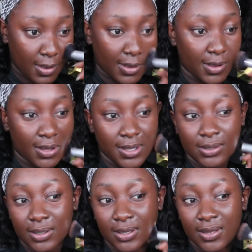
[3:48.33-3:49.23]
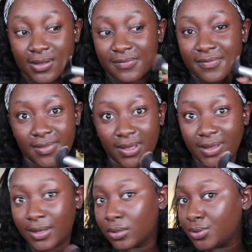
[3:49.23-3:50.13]
I love
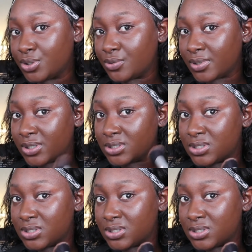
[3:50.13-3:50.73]
that. Do you guys